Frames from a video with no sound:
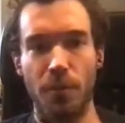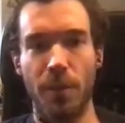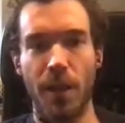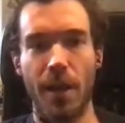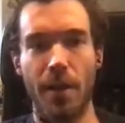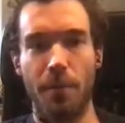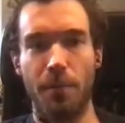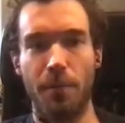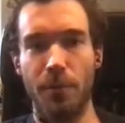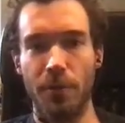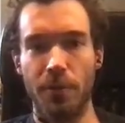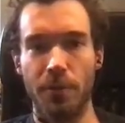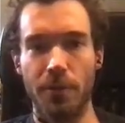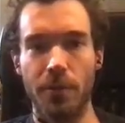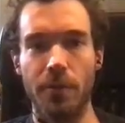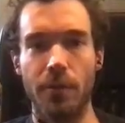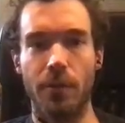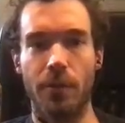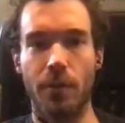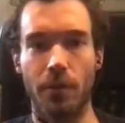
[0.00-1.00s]
Black
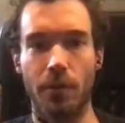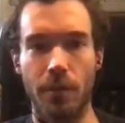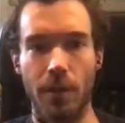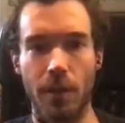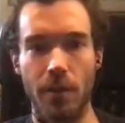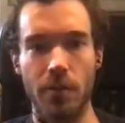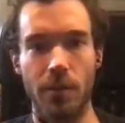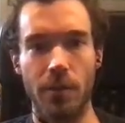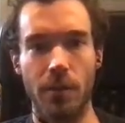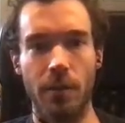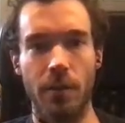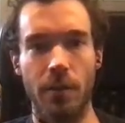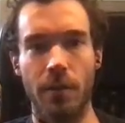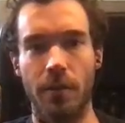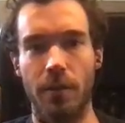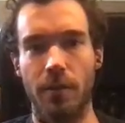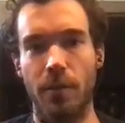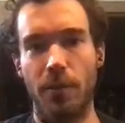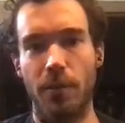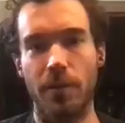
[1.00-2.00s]
Brewers Association.
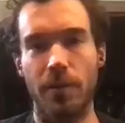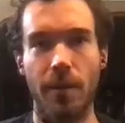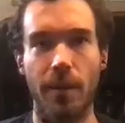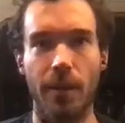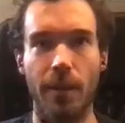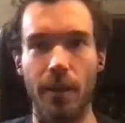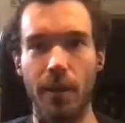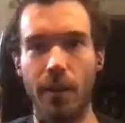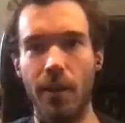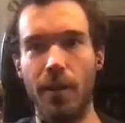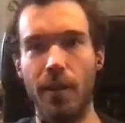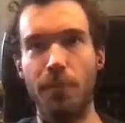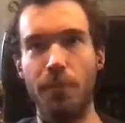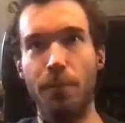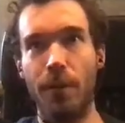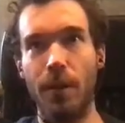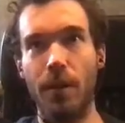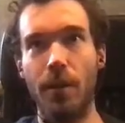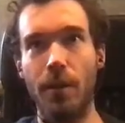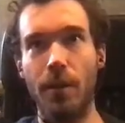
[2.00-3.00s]
So it's like
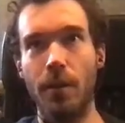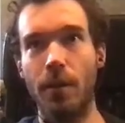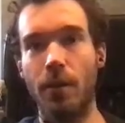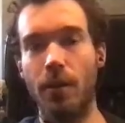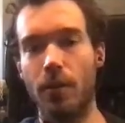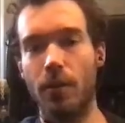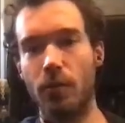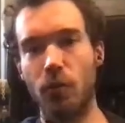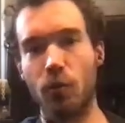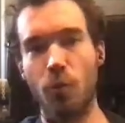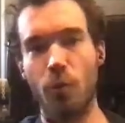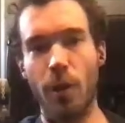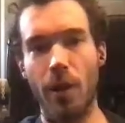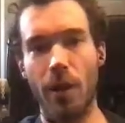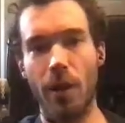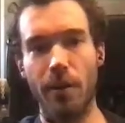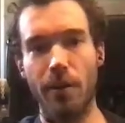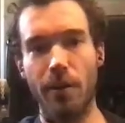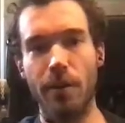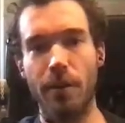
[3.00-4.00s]
NB
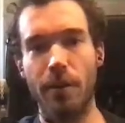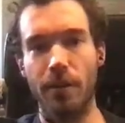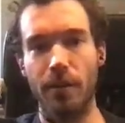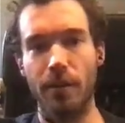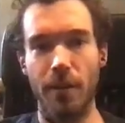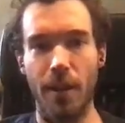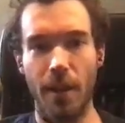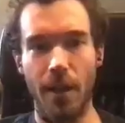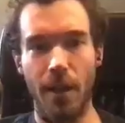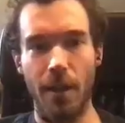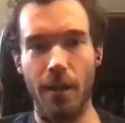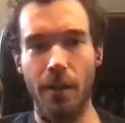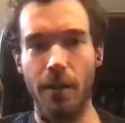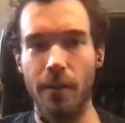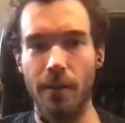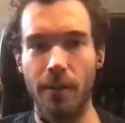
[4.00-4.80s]
squared. A.